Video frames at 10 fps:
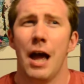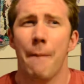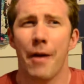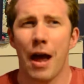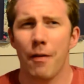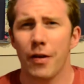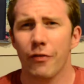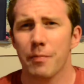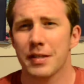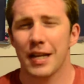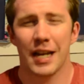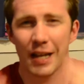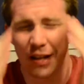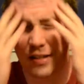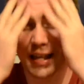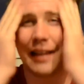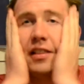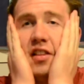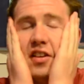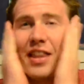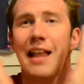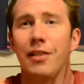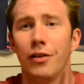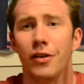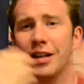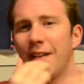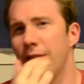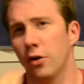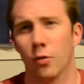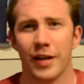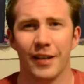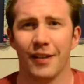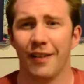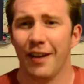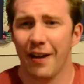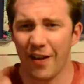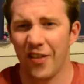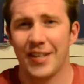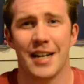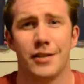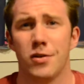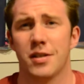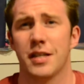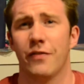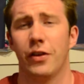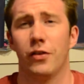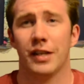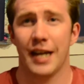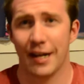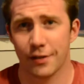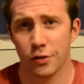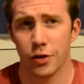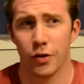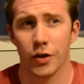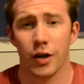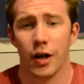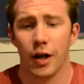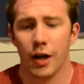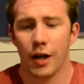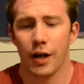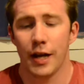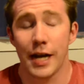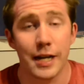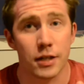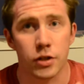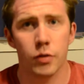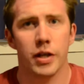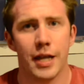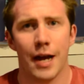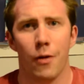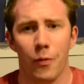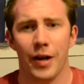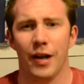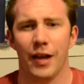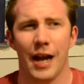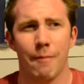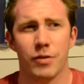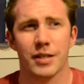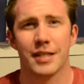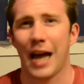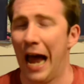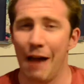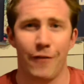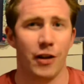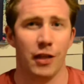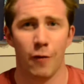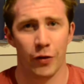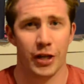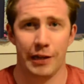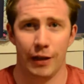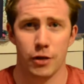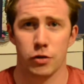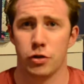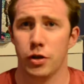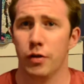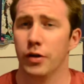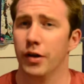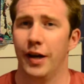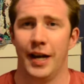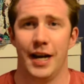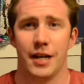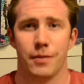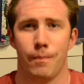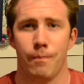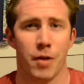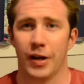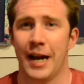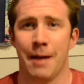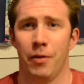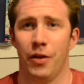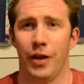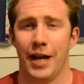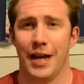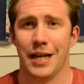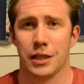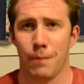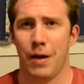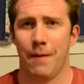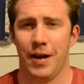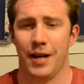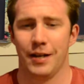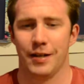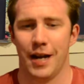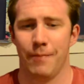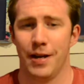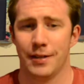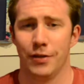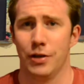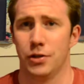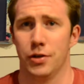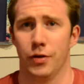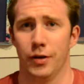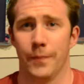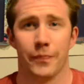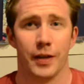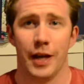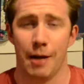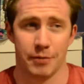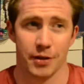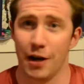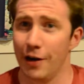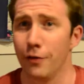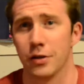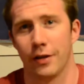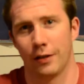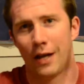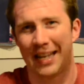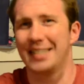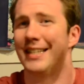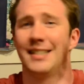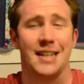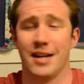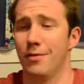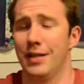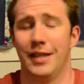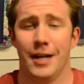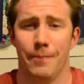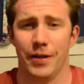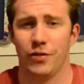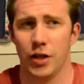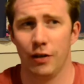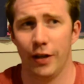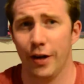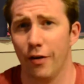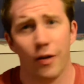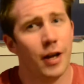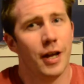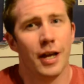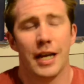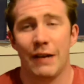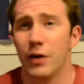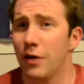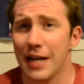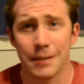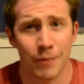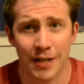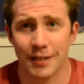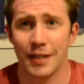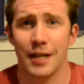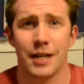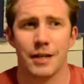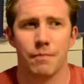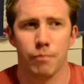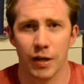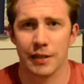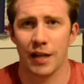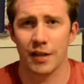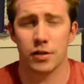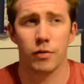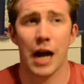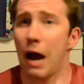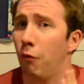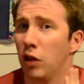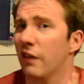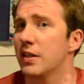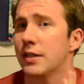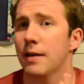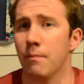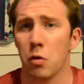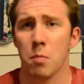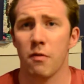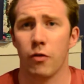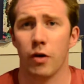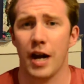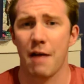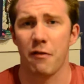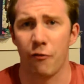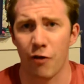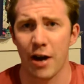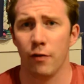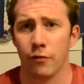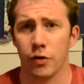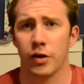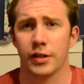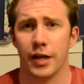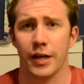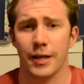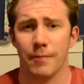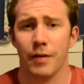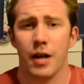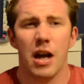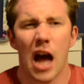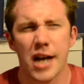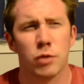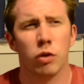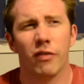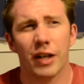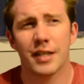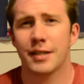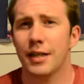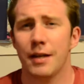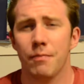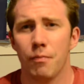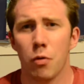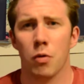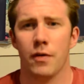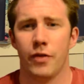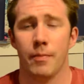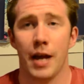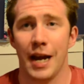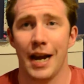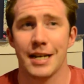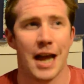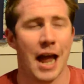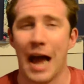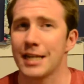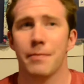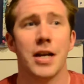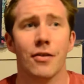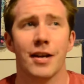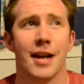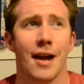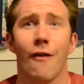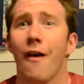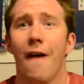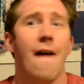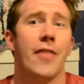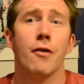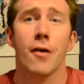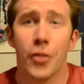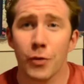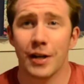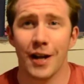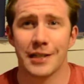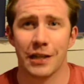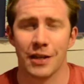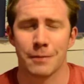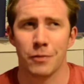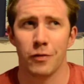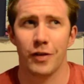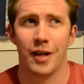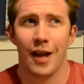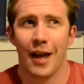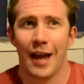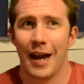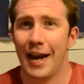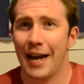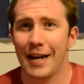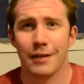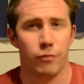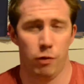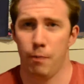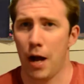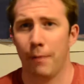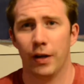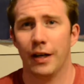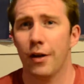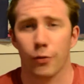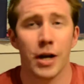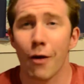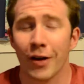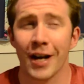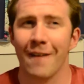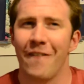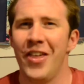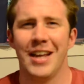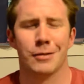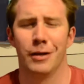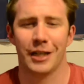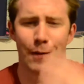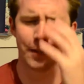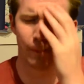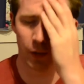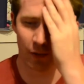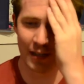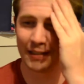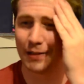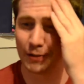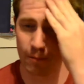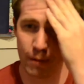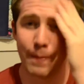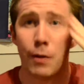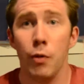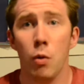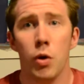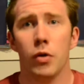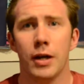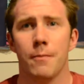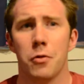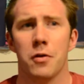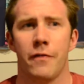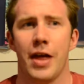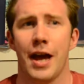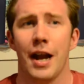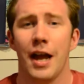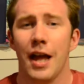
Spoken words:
But I don't know if it's that look, the grill, all the tattoos and stuff, the little gangster Joker. He's doing that well. I fell in love with Heath Ledger's Joker and Mark Hamill as the Batman animated series Joker. I'm sorry, those are that's the standard right there. But Jared Leto, even though he is menacing and brings a lot to it, I would love to see it more before I have a final verdict on him. I just would have liked to see more of him. And as I'm hearing now, there are 3 cuts of this movie, and we're probably going to get a 3-hour cut of this when it comes to Blu-ray too. So maybe we will get more of that.